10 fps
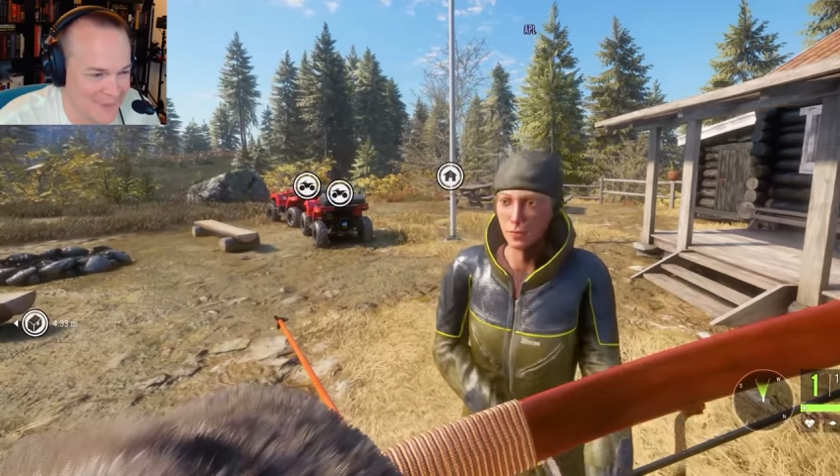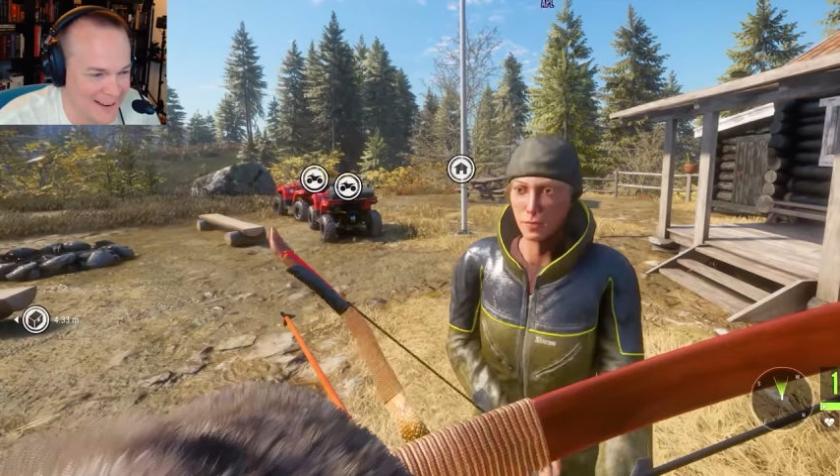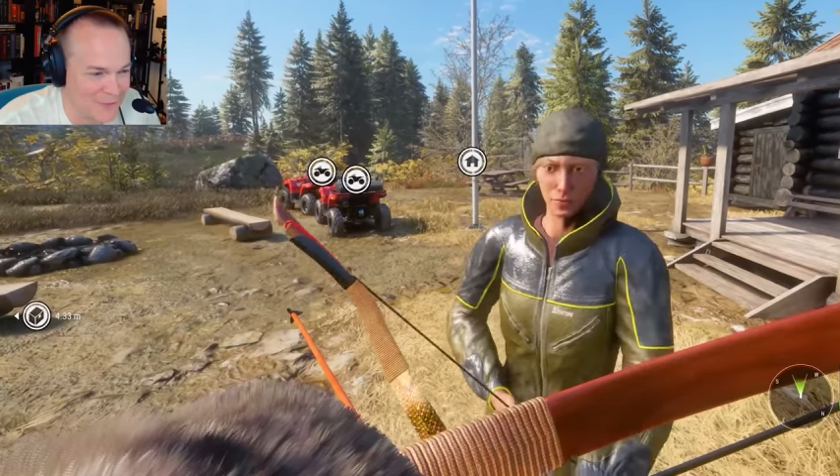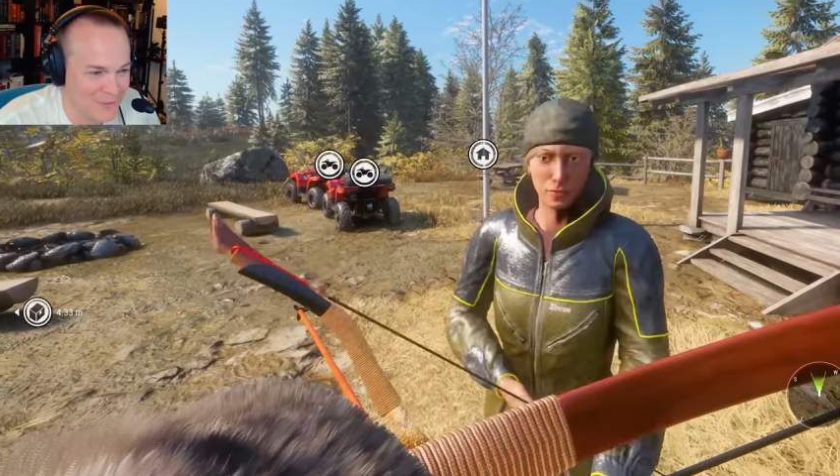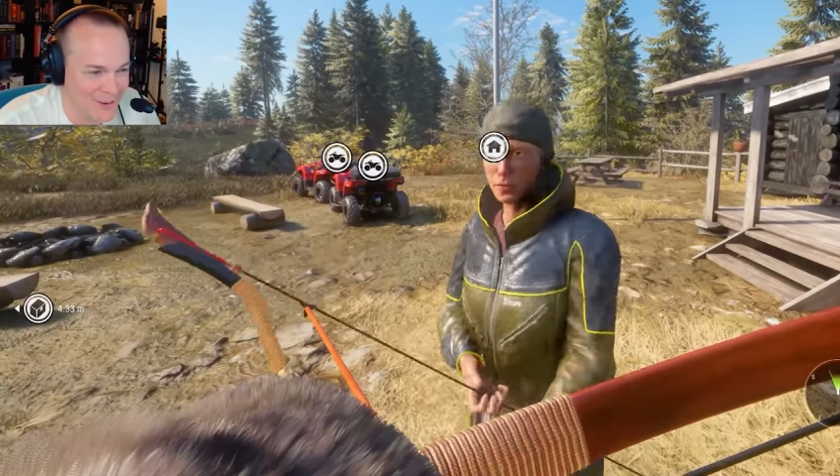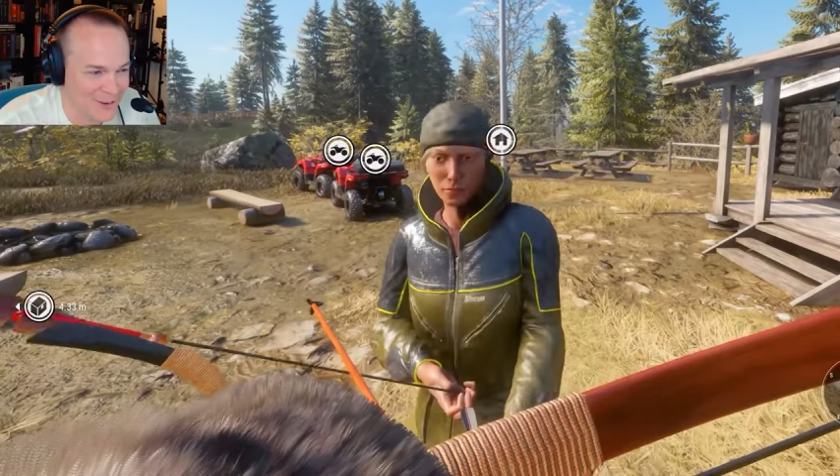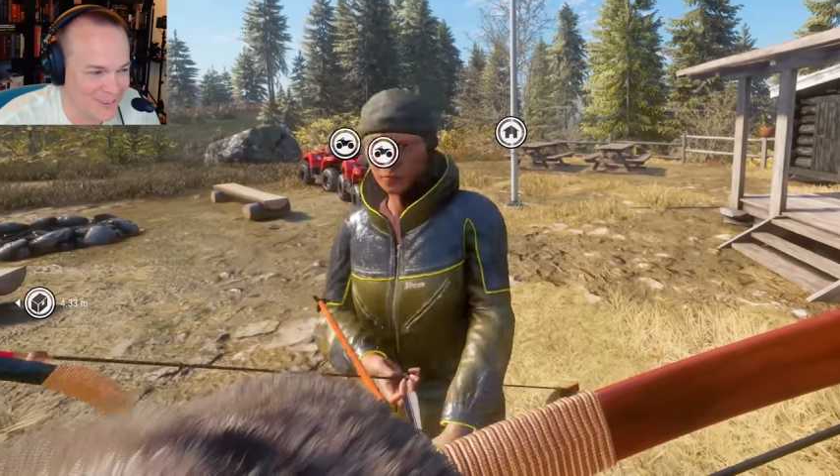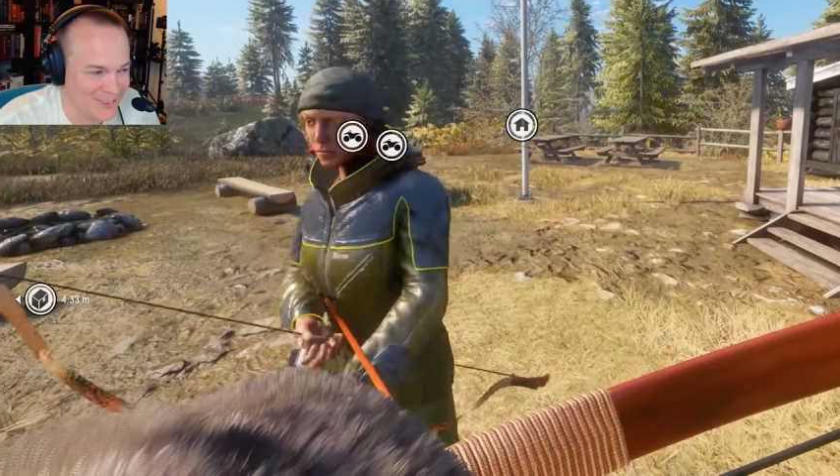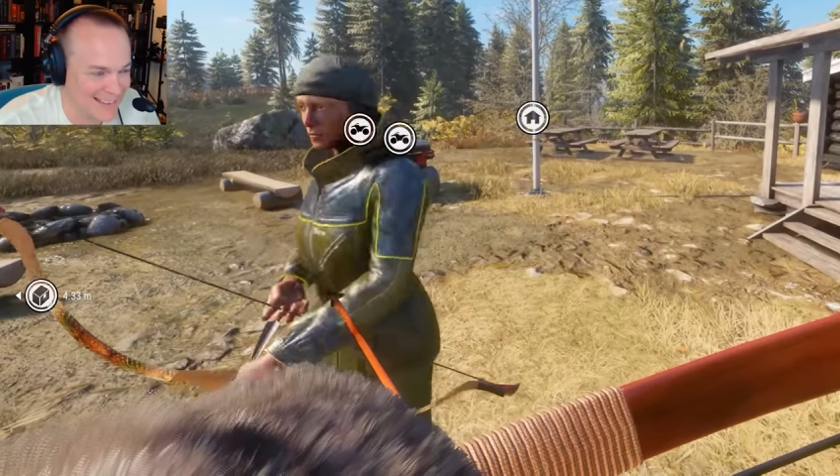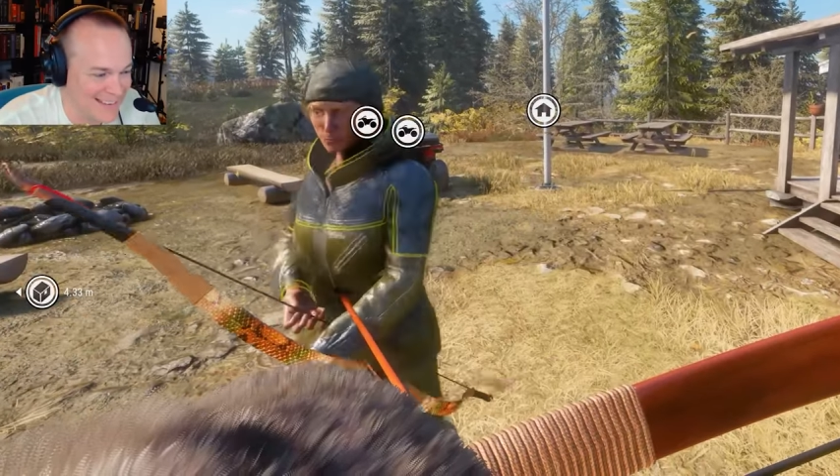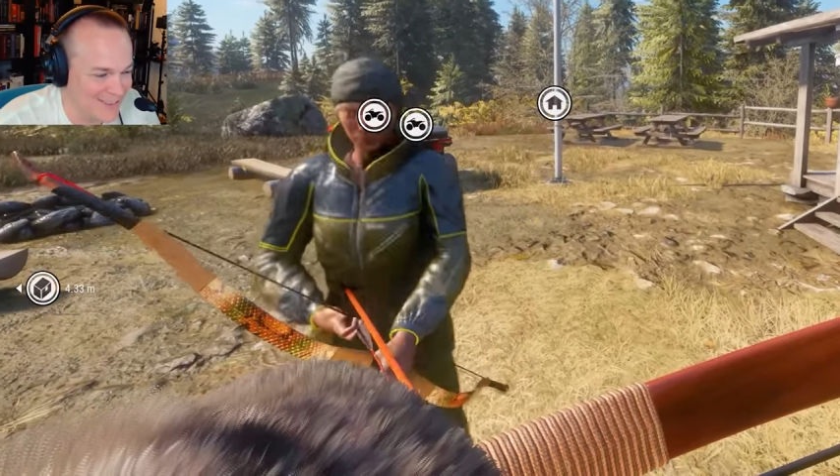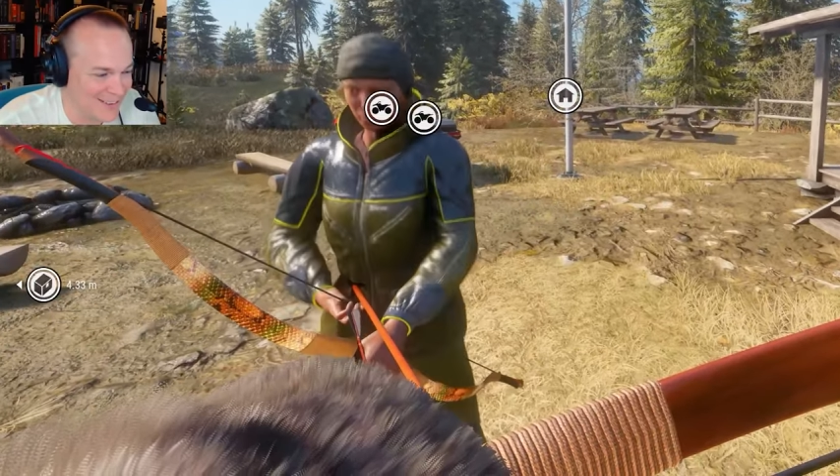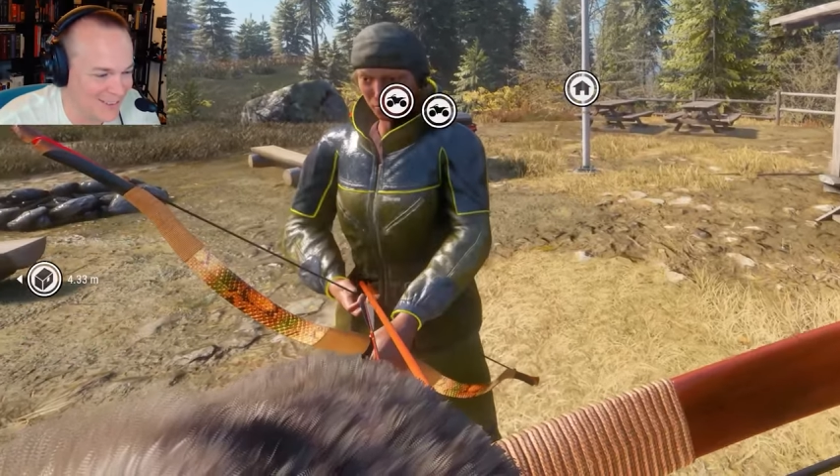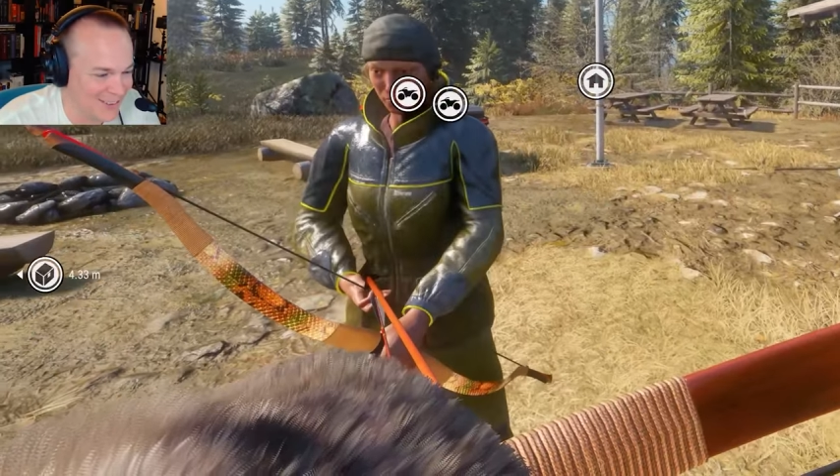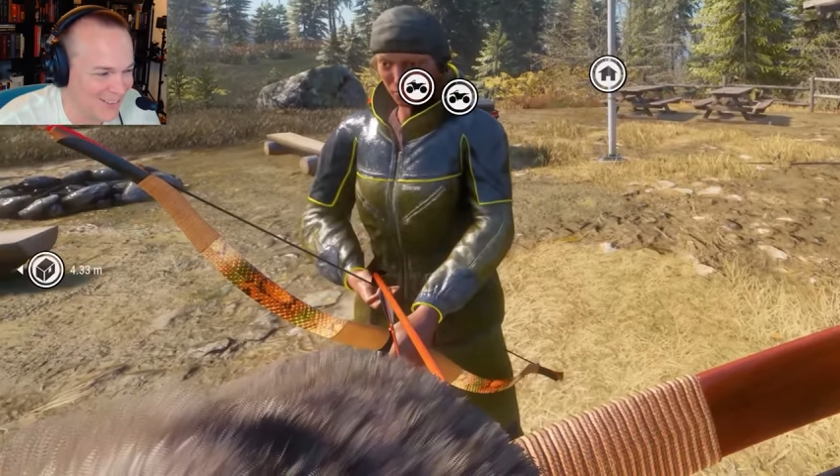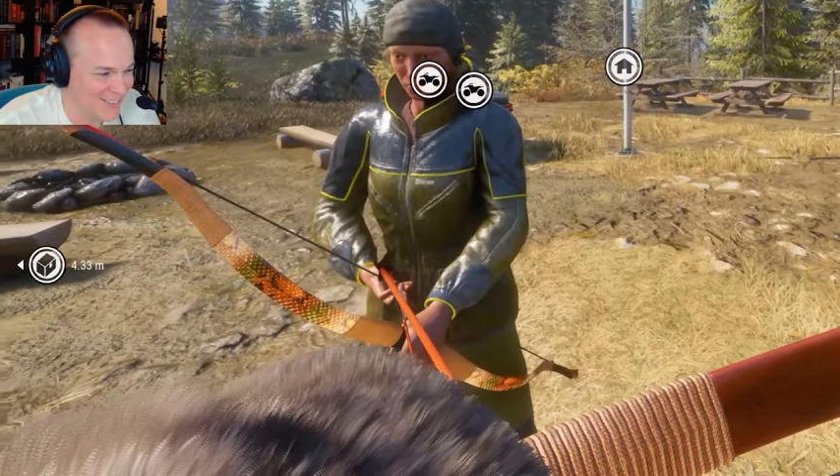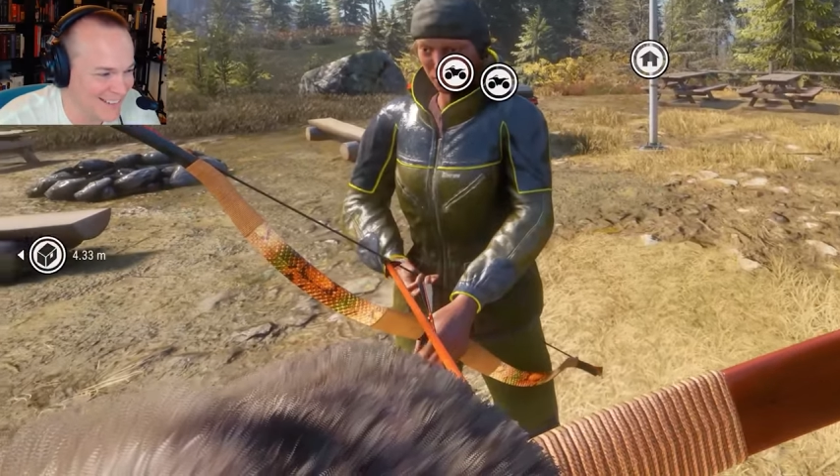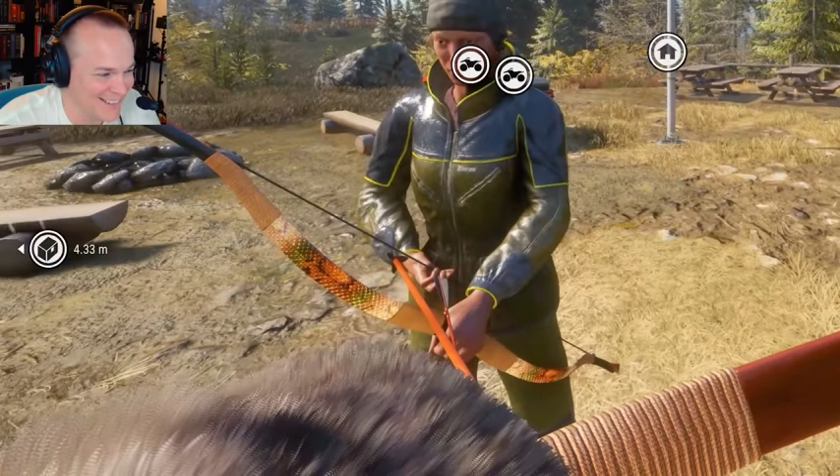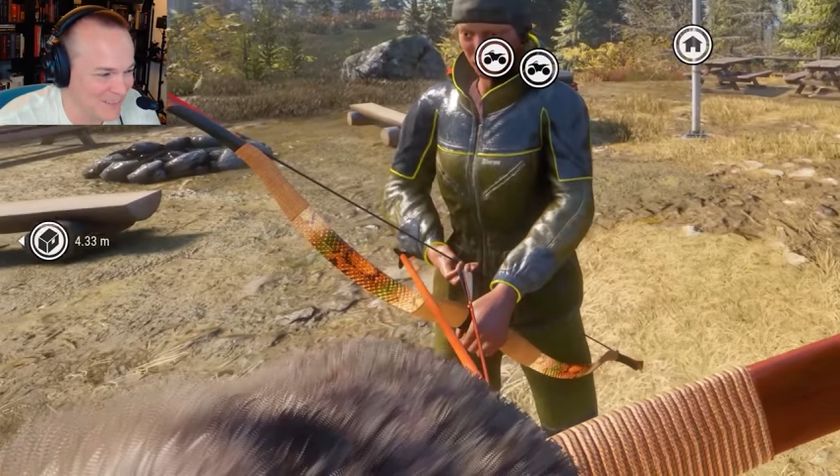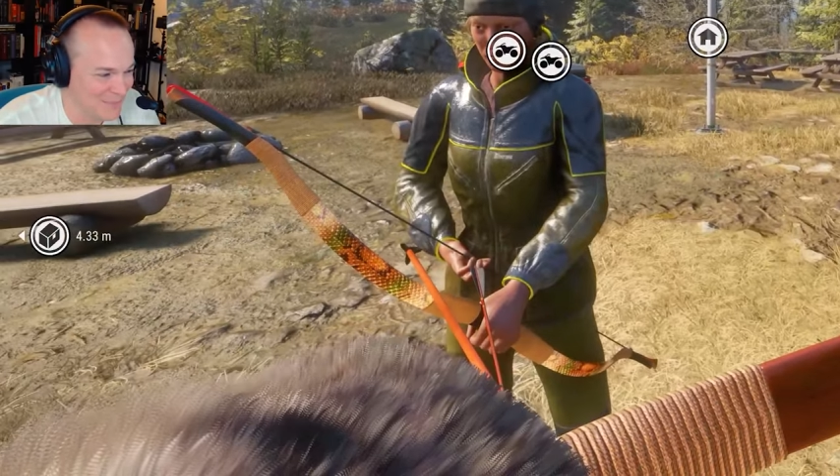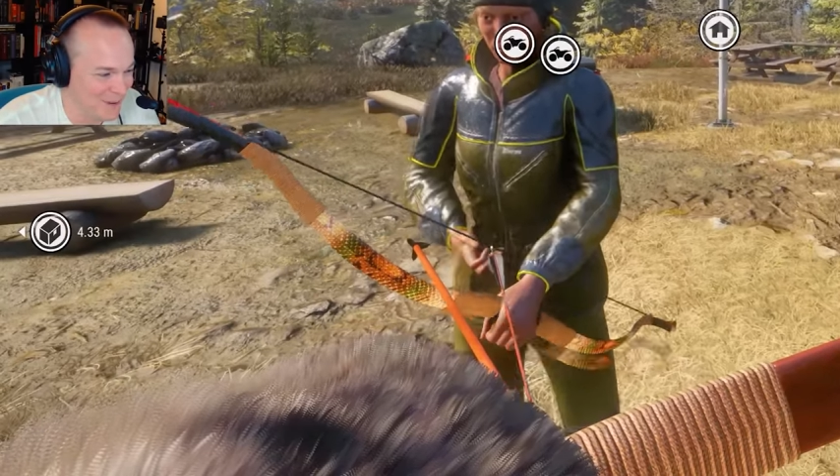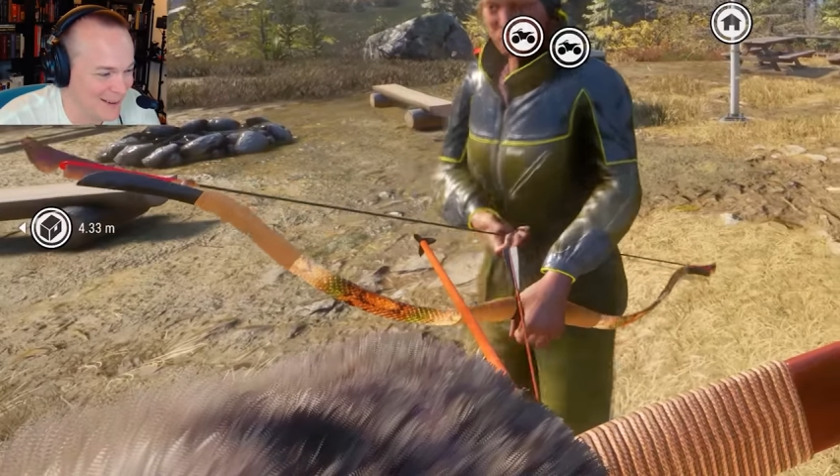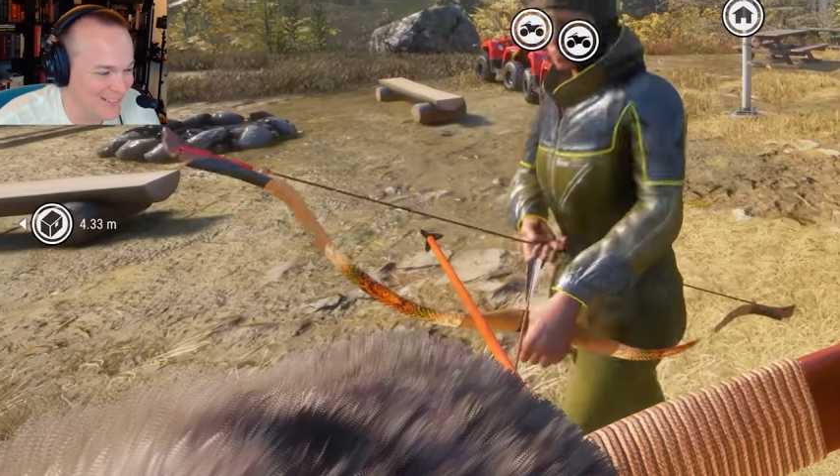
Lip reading: my fur sleeve is holding this butt.